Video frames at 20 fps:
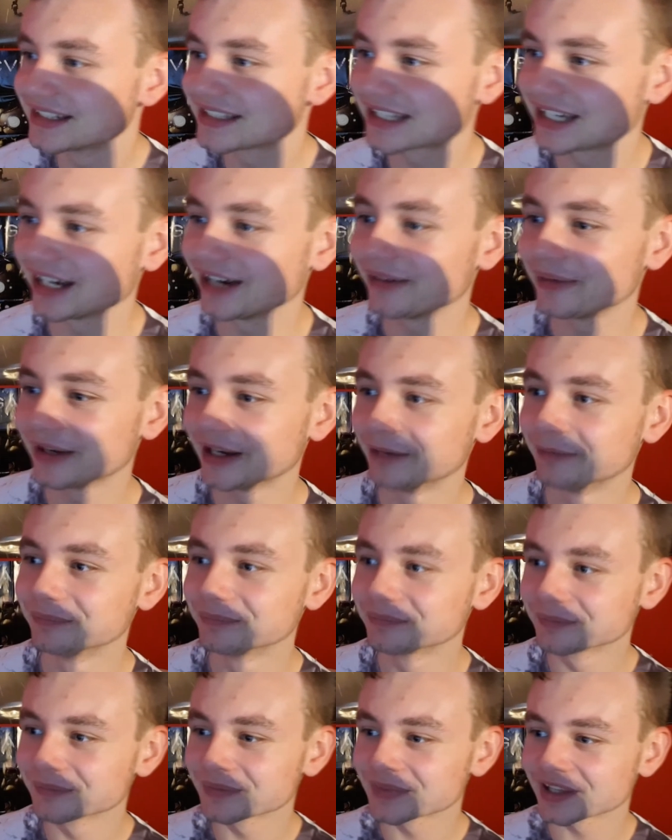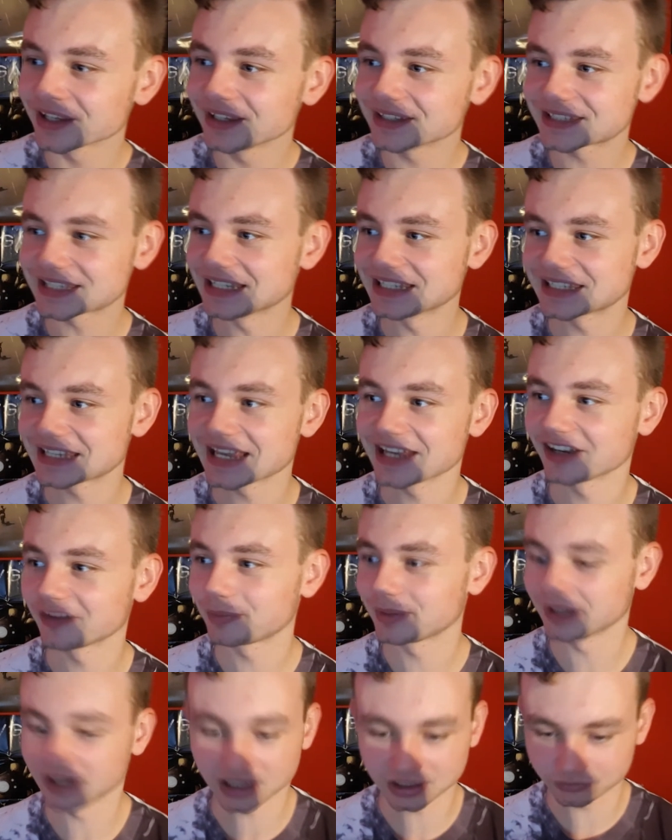so, um, since then I've
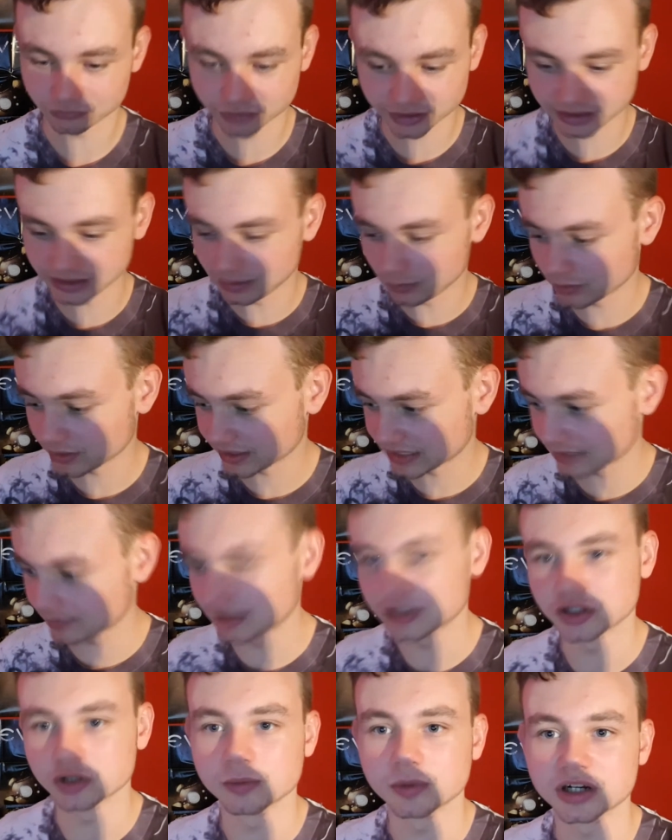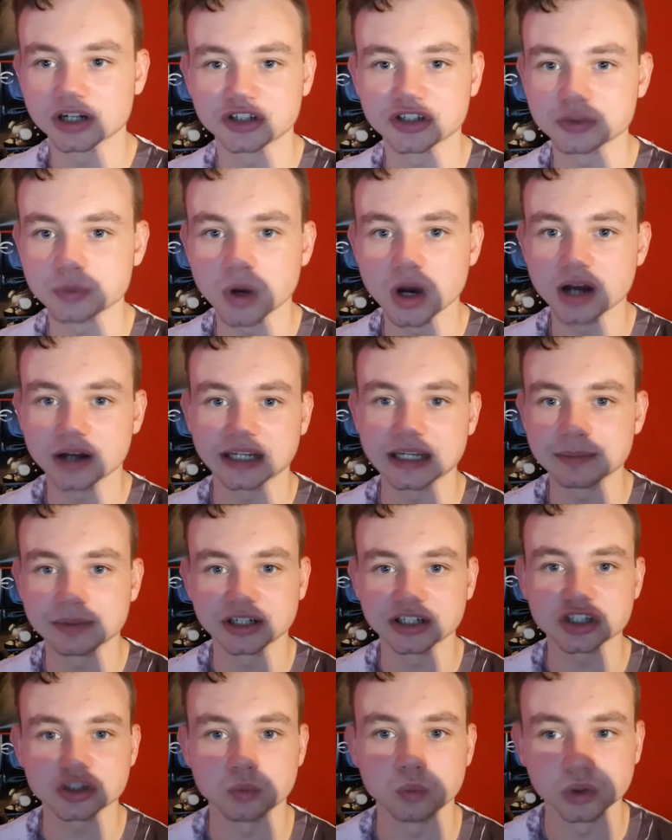been like, I really want to get my dual monitors working, but
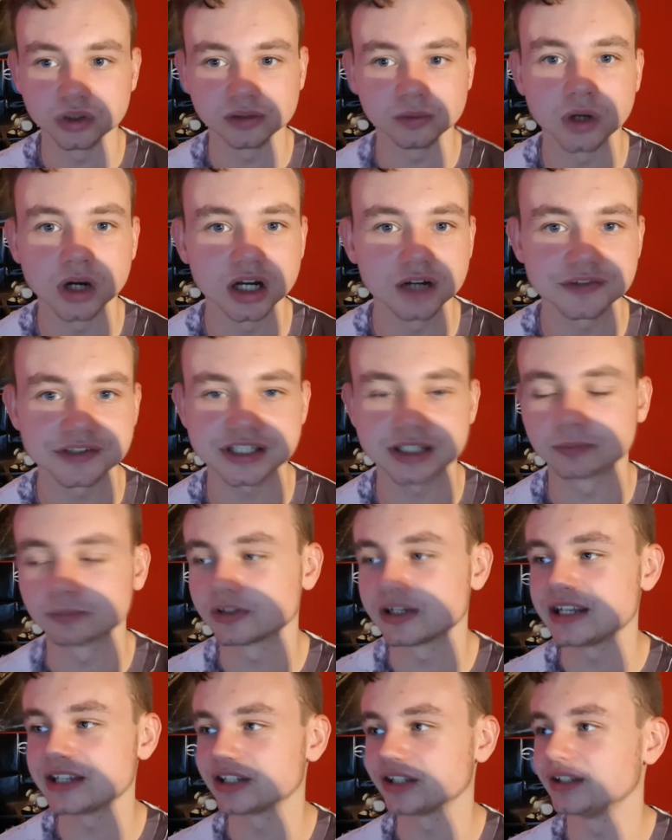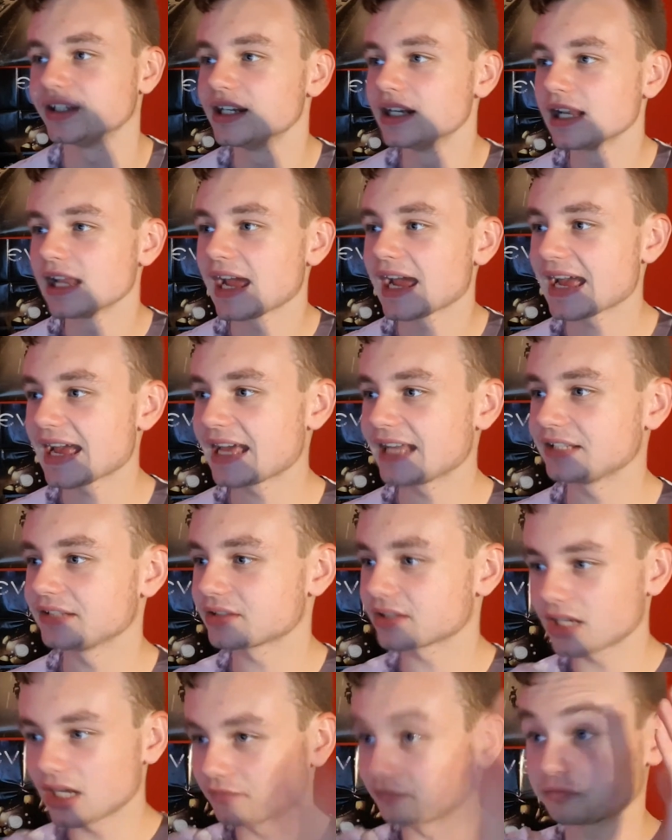it just wouldn't work for some reason. And
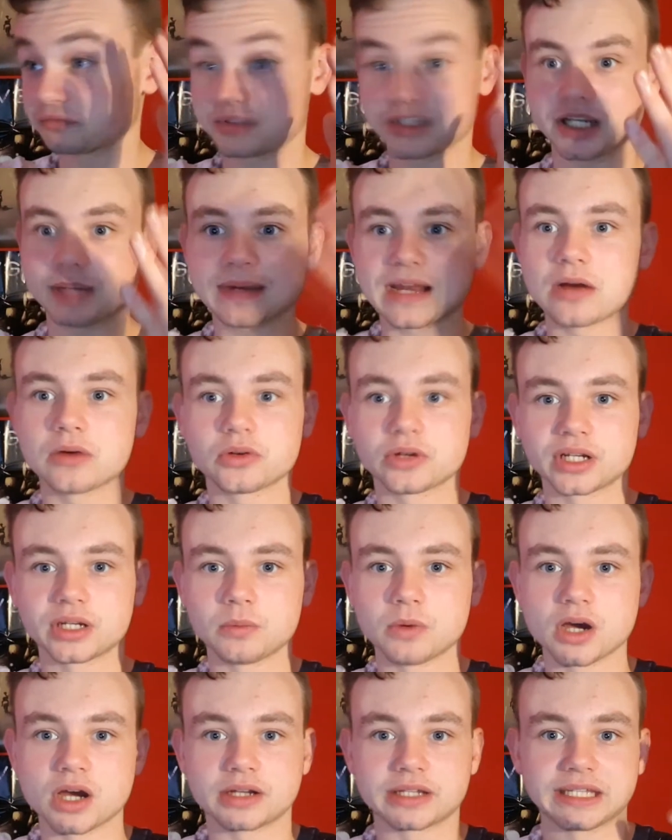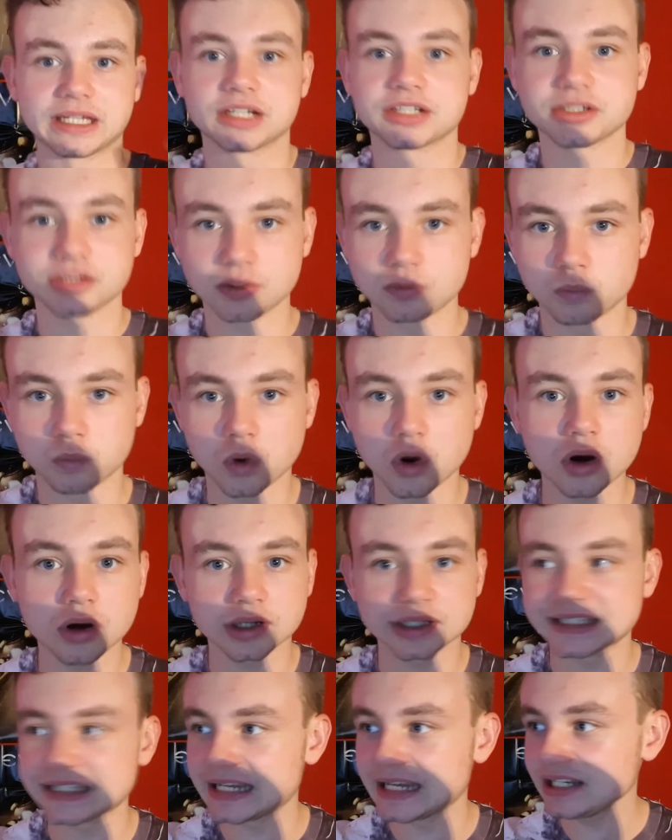I've somehow got it working. I don't know what I
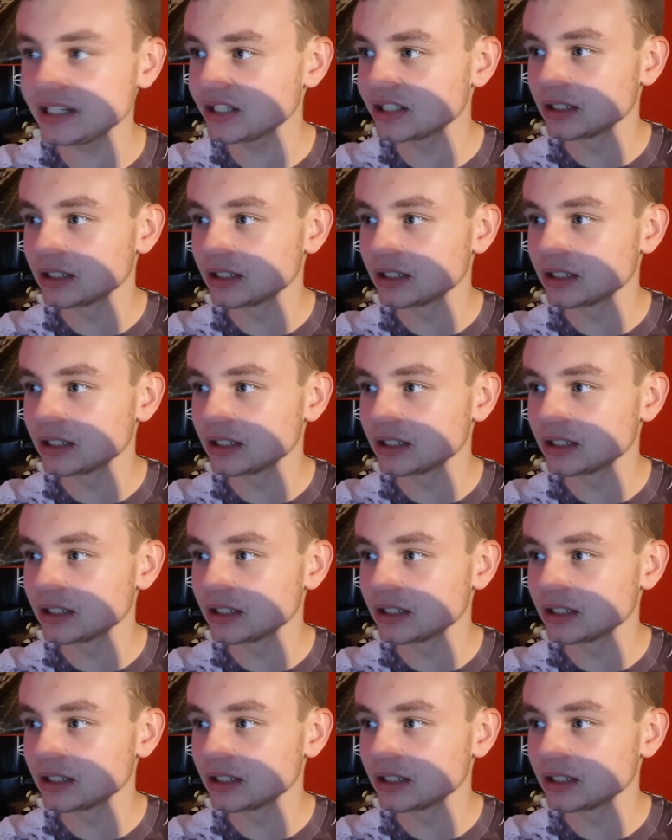did.